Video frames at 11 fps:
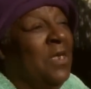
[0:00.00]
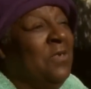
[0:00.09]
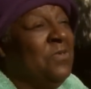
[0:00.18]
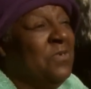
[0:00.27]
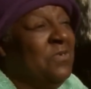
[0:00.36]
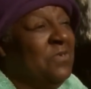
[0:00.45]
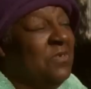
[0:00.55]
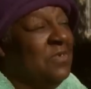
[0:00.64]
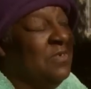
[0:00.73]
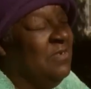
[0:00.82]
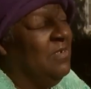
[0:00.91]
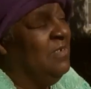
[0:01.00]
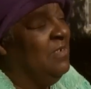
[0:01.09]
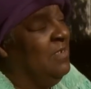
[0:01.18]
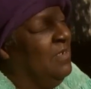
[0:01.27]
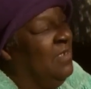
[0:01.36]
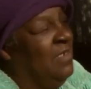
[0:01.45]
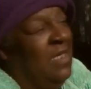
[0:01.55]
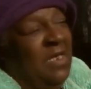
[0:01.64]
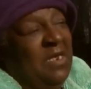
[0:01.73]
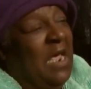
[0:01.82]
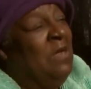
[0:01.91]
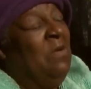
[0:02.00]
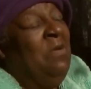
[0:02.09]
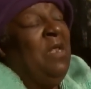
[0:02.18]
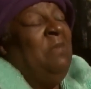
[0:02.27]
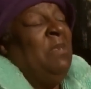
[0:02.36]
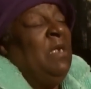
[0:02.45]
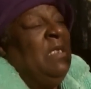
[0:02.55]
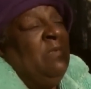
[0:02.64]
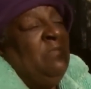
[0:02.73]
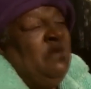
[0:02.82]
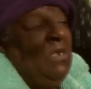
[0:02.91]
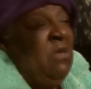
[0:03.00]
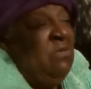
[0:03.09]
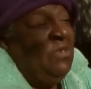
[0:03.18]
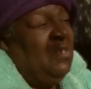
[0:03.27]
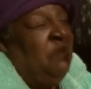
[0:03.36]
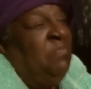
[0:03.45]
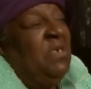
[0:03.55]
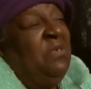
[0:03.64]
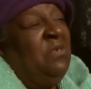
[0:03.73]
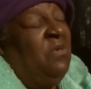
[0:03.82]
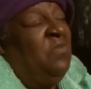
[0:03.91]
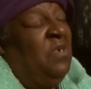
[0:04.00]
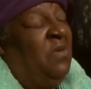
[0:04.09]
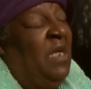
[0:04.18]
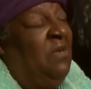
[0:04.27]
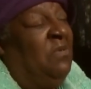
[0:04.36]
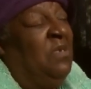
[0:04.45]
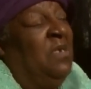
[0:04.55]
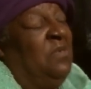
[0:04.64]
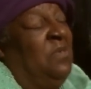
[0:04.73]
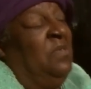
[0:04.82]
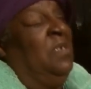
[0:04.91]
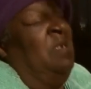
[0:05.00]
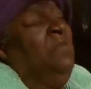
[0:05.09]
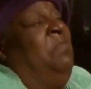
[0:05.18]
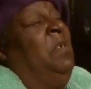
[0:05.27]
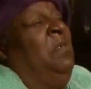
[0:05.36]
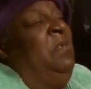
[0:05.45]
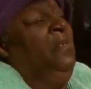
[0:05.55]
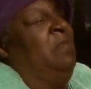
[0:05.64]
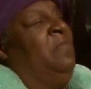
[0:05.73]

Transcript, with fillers: youngsters. And I know they been belong to this building because we don't have no youngsters in this building.